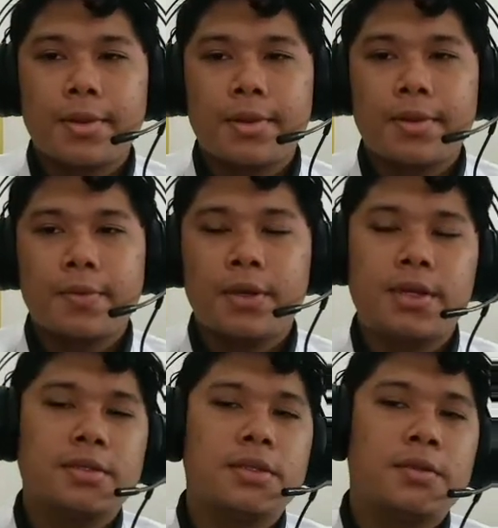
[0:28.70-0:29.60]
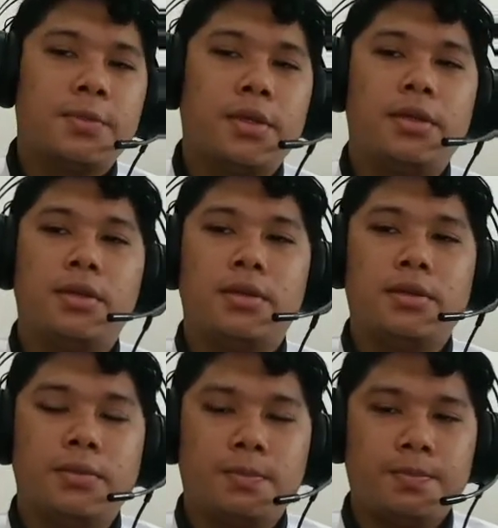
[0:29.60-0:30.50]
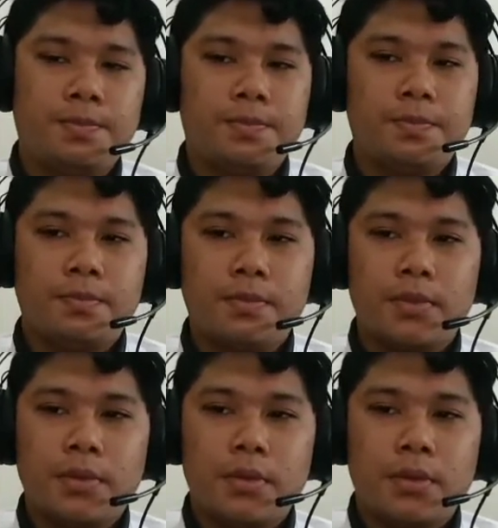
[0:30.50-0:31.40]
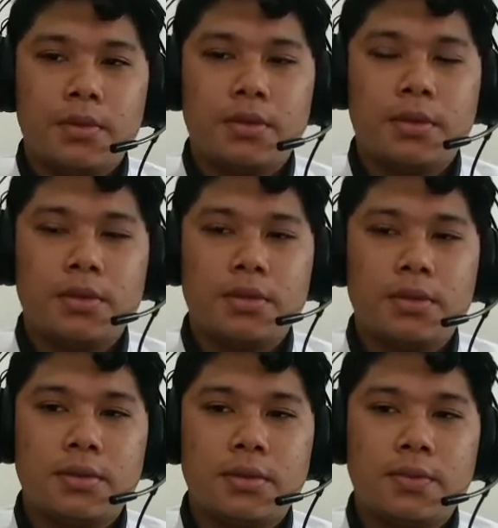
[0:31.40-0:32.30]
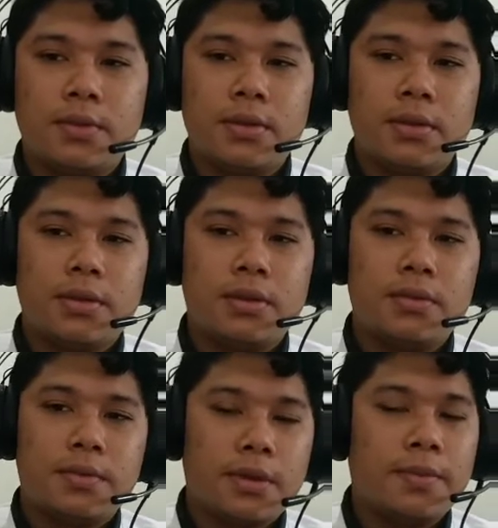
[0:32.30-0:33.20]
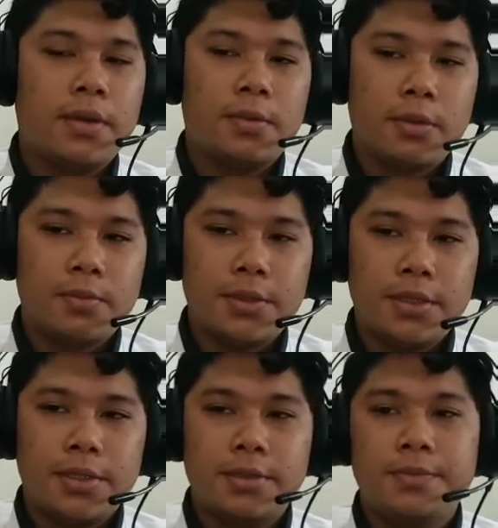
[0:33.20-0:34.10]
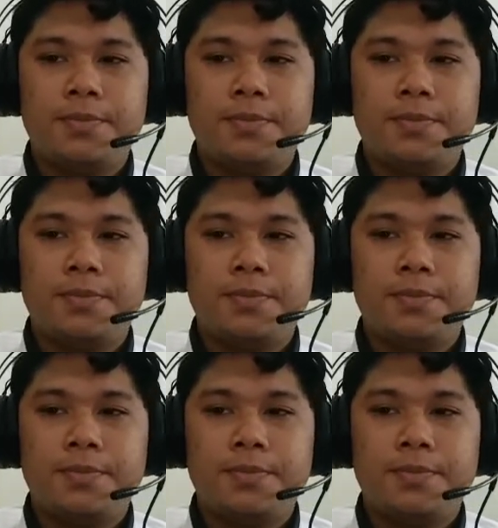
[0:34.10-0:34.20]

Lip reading: What does it mean? What does dependent variable mean?